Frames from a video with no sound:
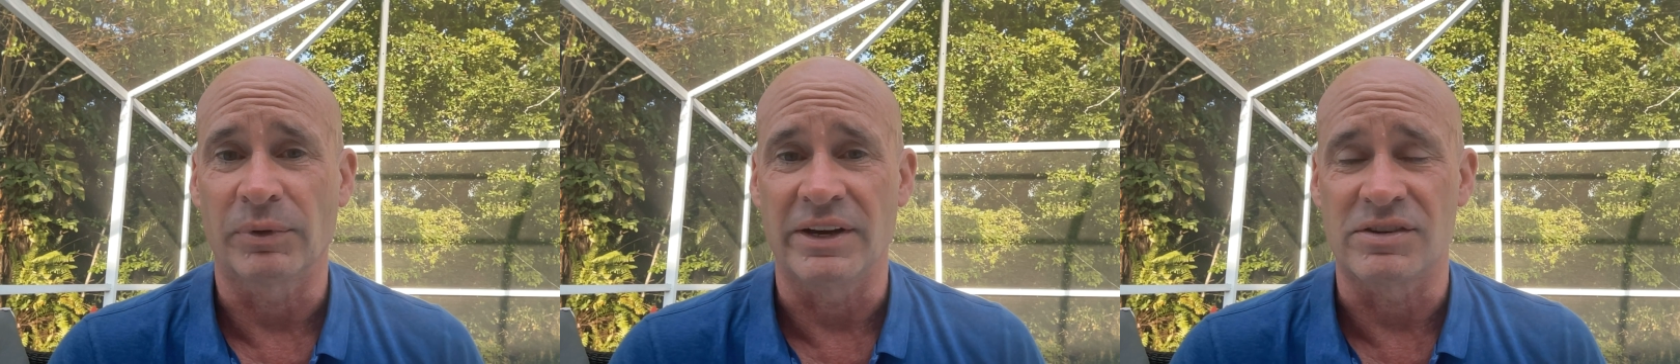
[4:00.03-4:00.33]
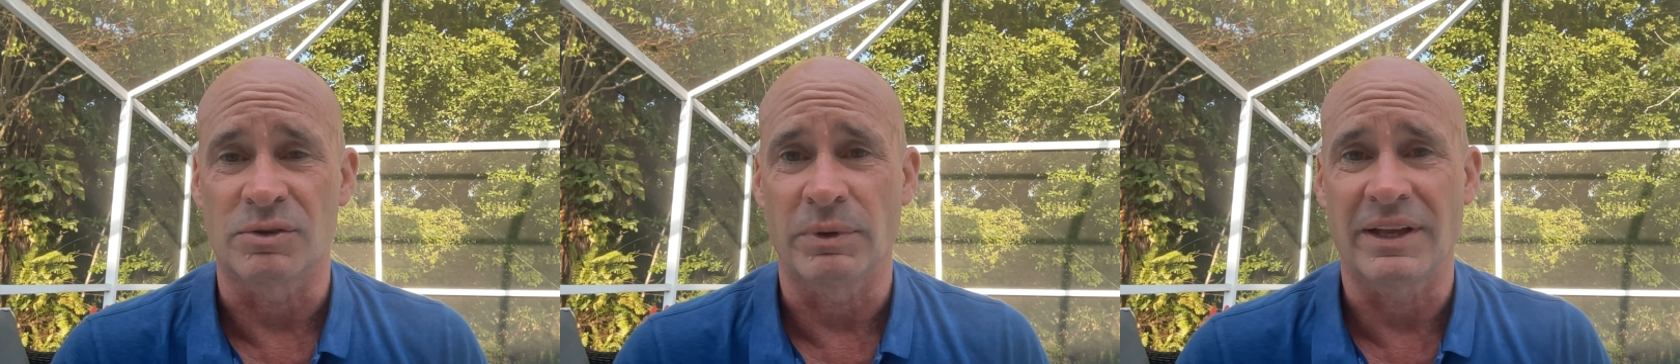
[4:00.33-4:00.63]

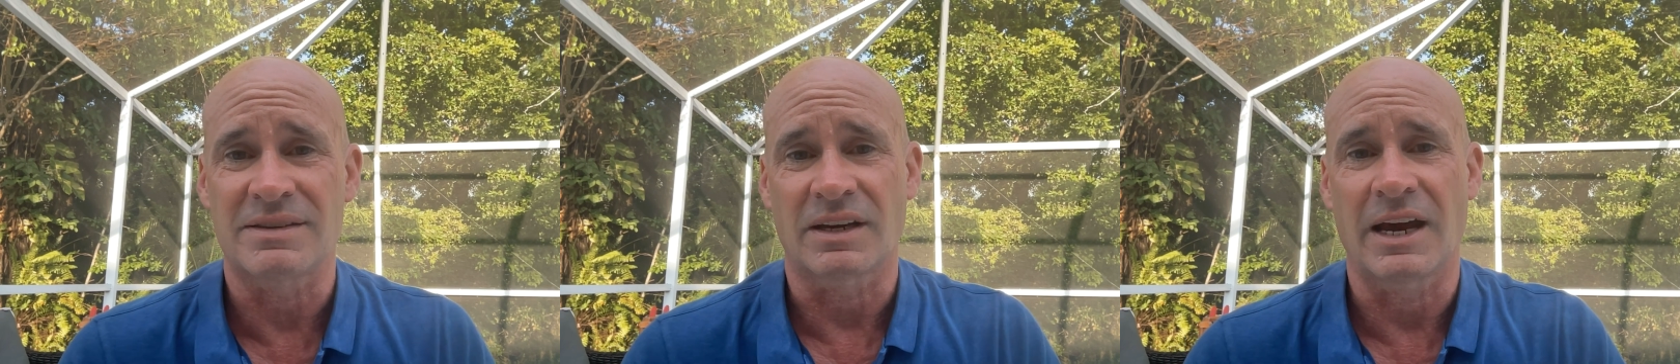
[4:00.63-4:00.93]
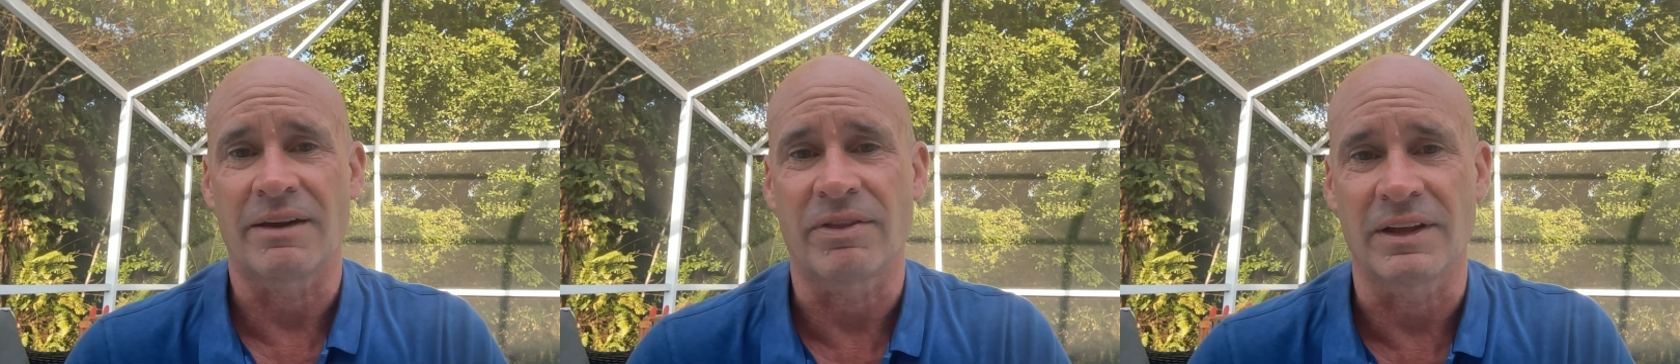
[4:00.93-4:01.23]
places, but that's the
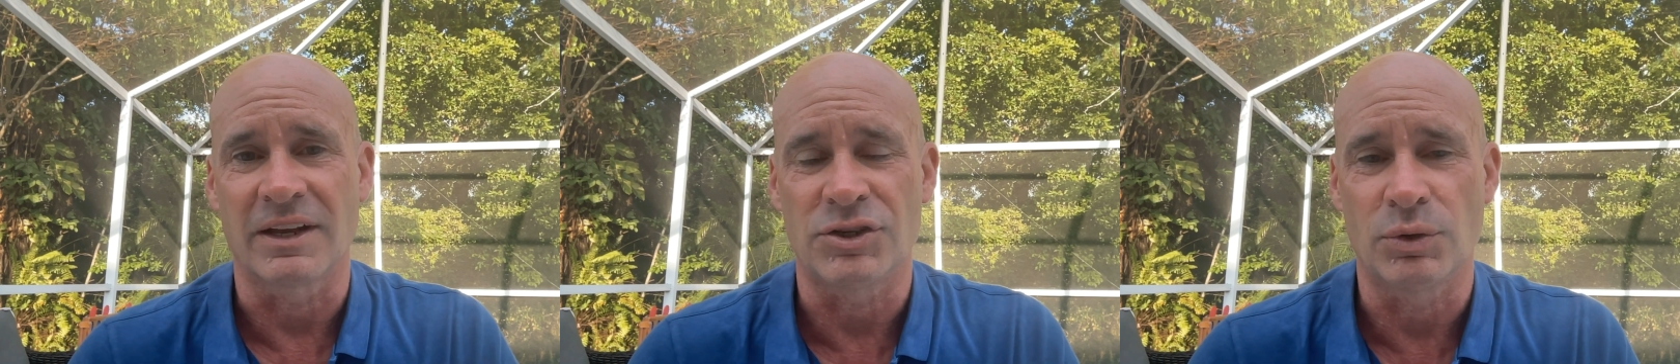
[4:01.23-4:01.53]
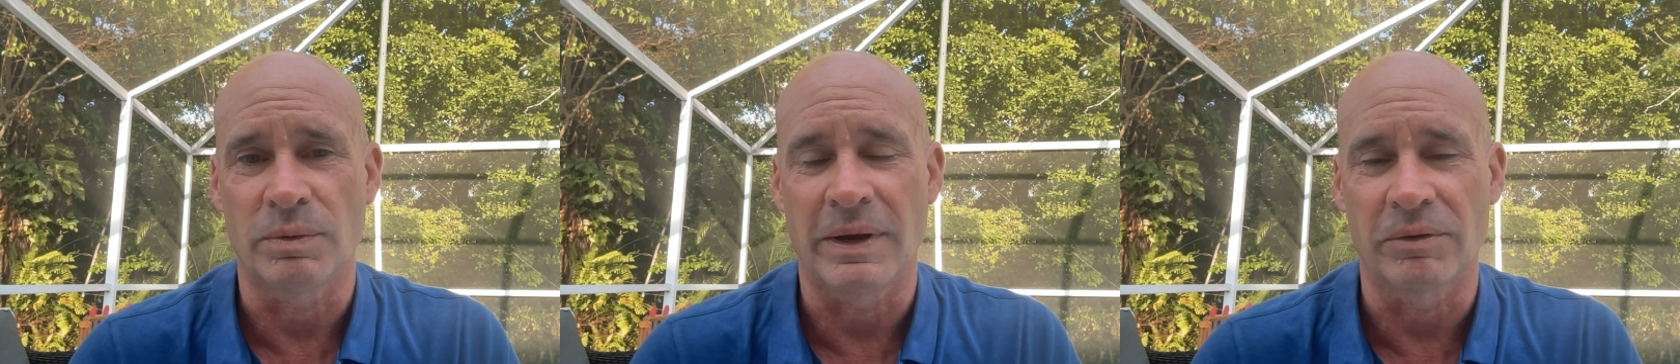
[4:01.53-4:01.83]
kind of thing that you
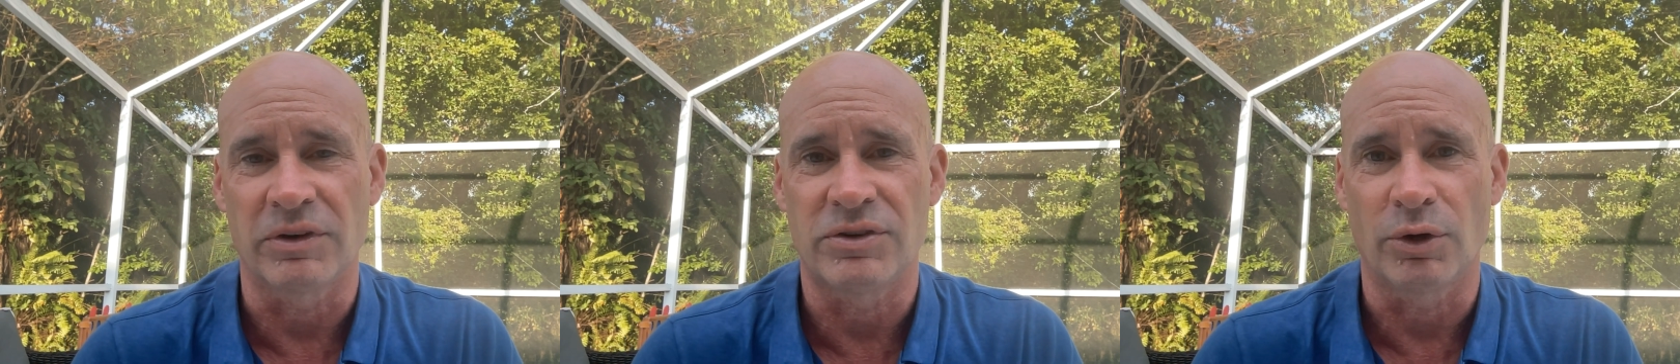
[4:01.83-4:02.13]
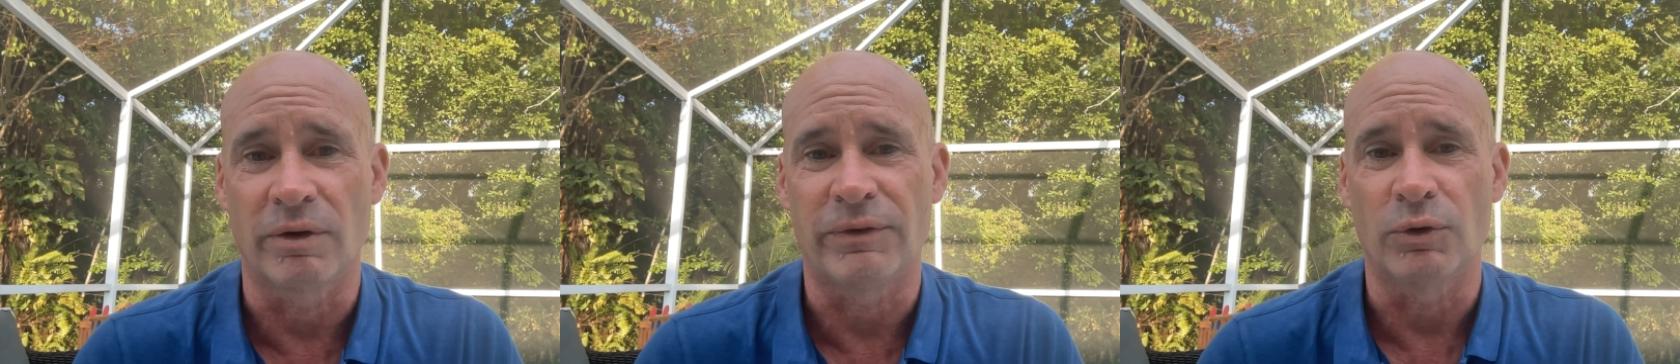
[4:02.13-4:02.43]
would be able to
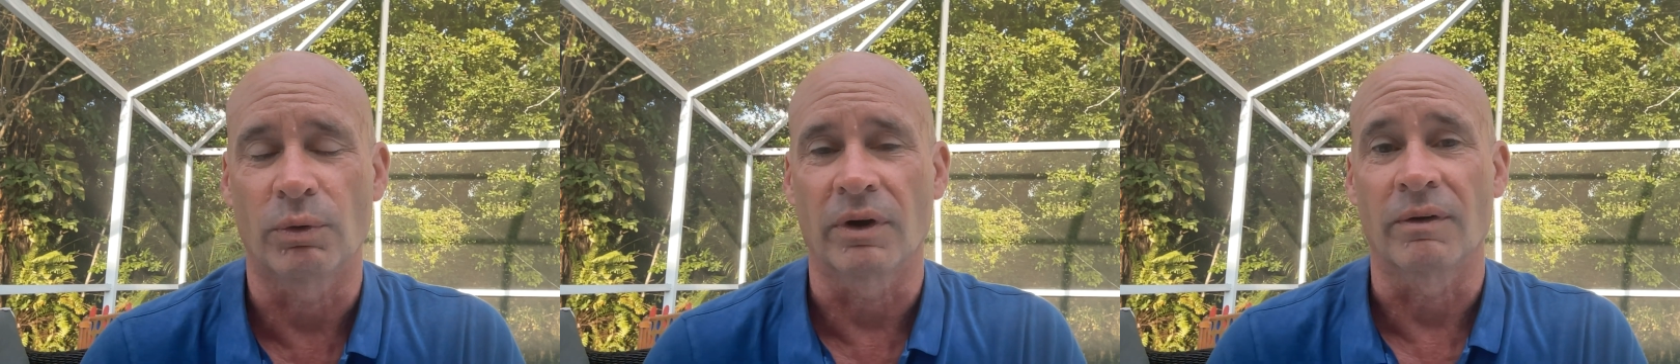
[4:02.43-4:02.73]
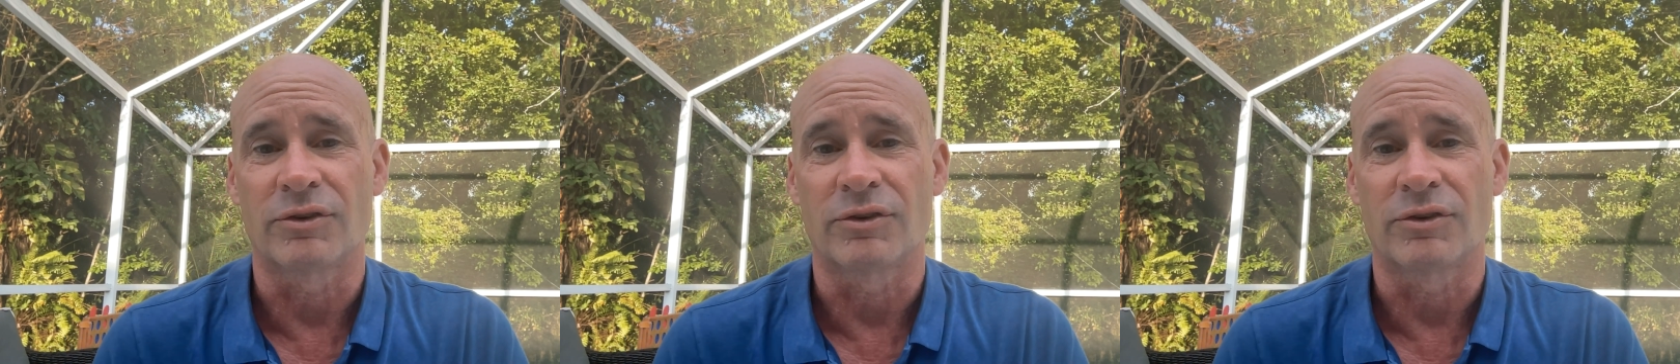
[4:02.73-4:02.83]
do if you were